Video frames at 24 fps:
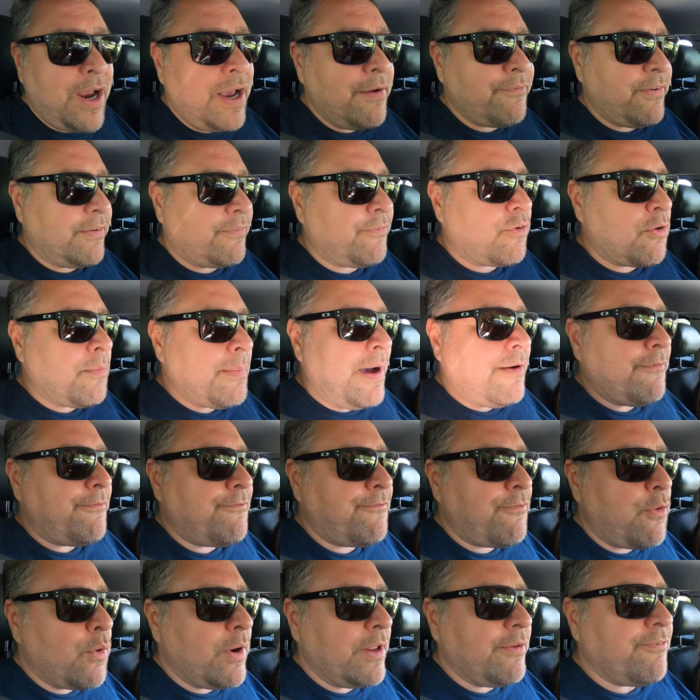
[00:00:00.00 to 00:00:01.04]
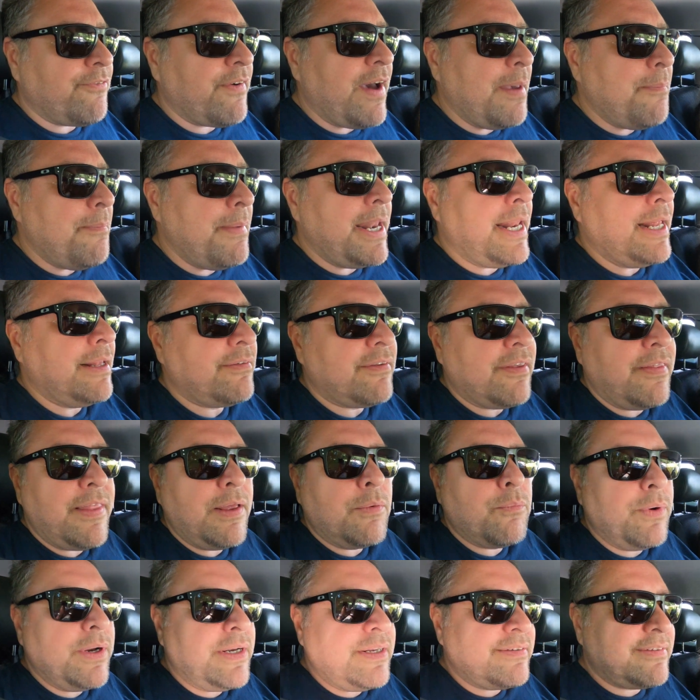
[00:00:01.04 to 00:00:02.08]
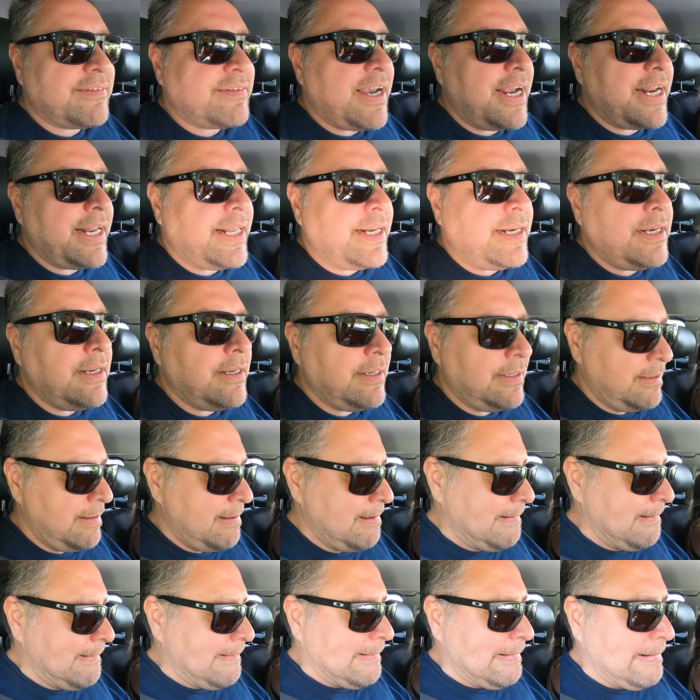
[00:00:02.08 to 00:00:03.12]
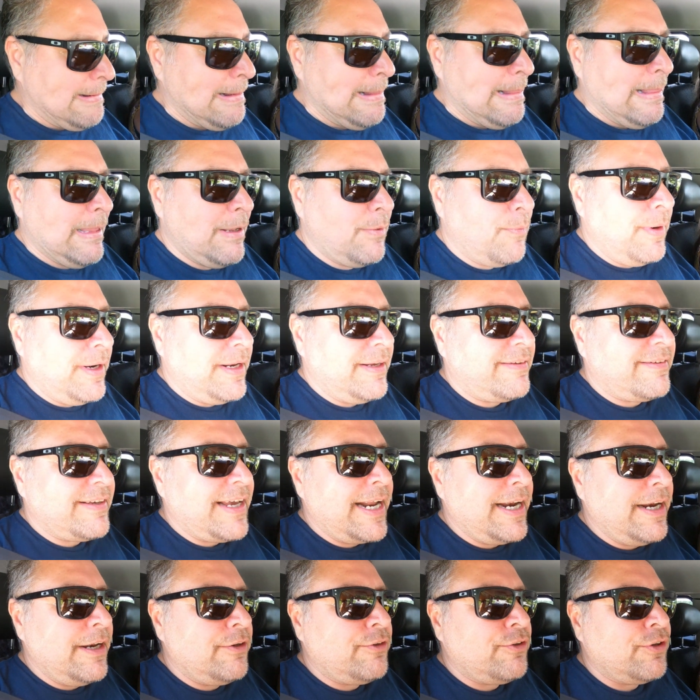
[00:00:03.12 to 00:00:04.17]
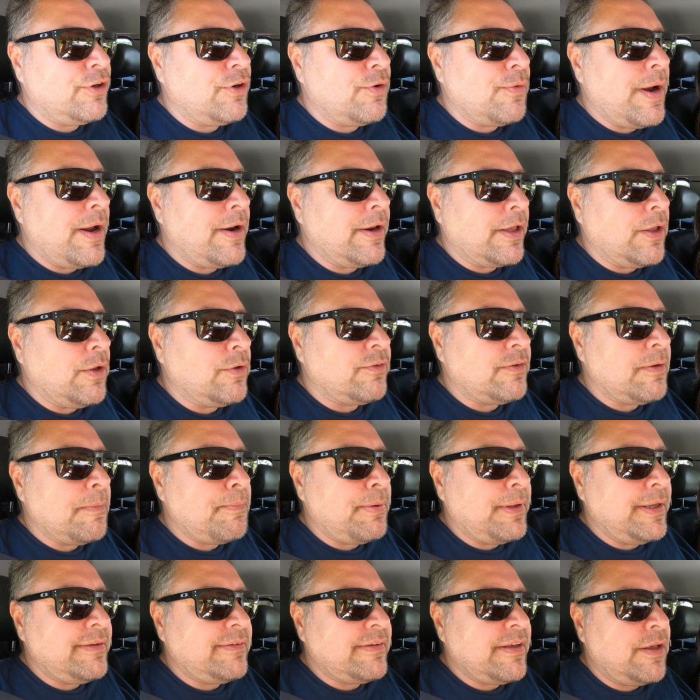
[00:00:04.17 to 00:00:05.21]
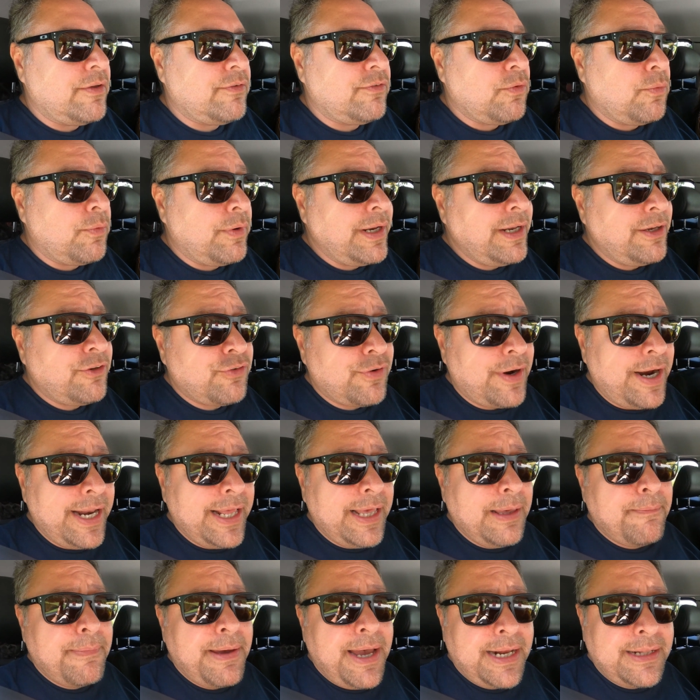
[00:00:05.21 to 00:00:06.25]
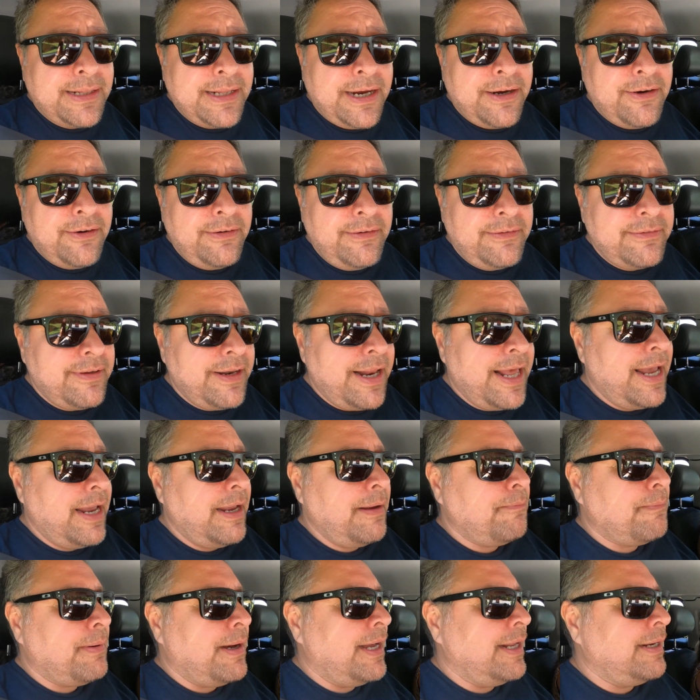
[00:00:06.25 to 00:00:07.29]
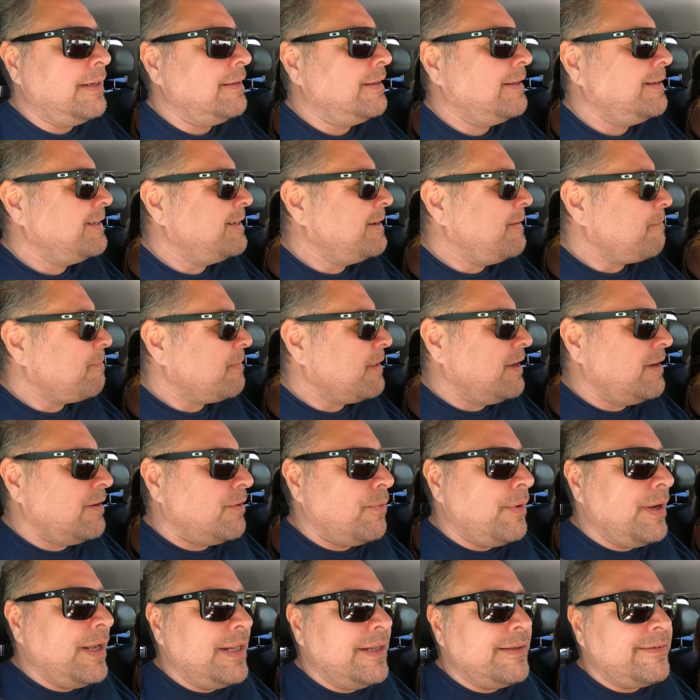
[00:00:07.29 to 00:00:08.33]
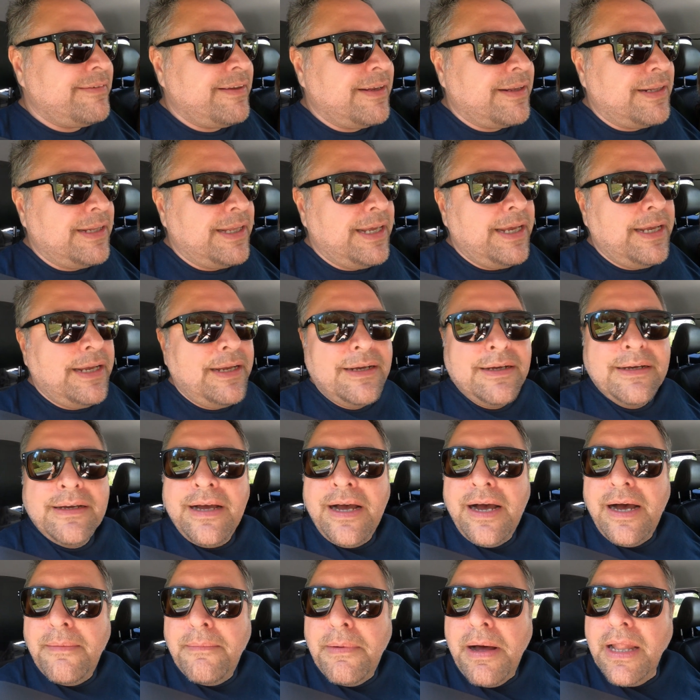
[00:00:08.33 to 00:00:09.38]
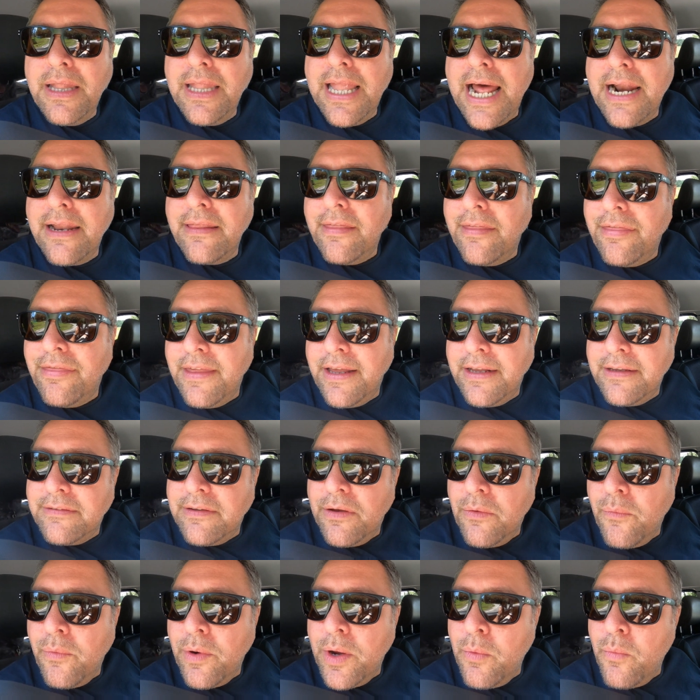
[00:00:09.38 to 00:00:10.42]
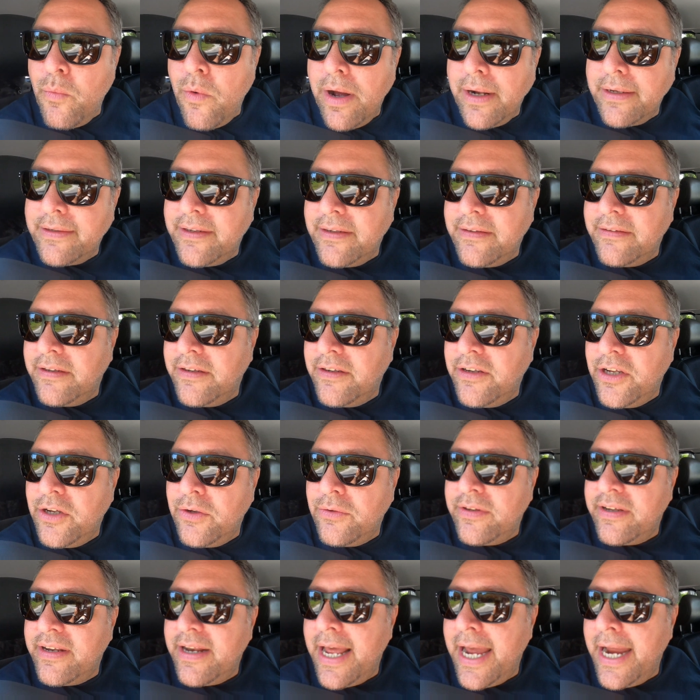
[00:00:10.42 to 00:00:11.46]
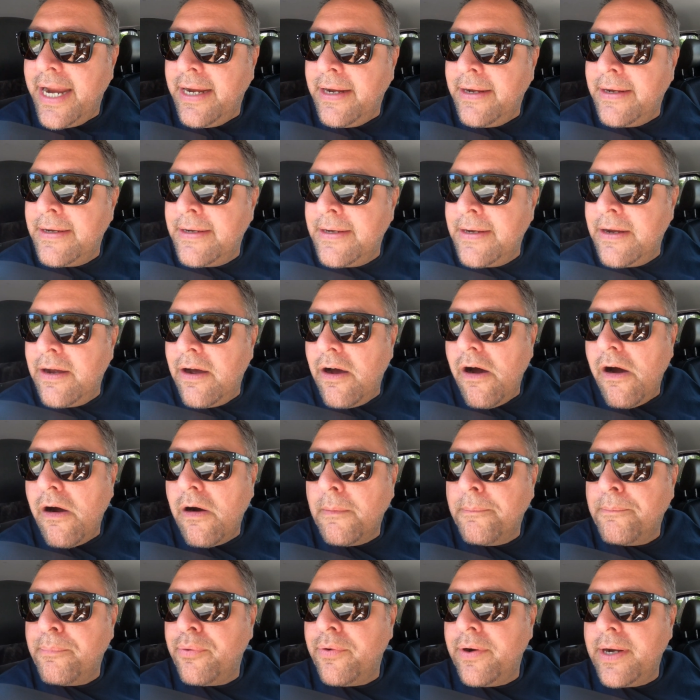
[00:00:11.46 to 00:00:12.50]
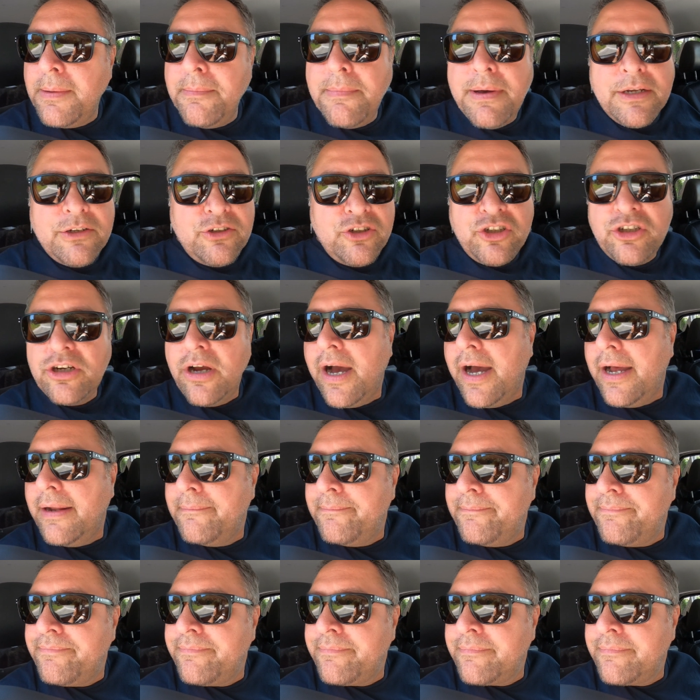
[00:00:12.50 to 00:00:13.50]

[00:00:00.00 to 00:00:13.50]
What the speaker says: traffic for about 45 minutes, and then we decided to turn around and go someplace else. So we're going to try to get back there today, but realistically, a lot of the things that we wanted to do today are pretty much shot.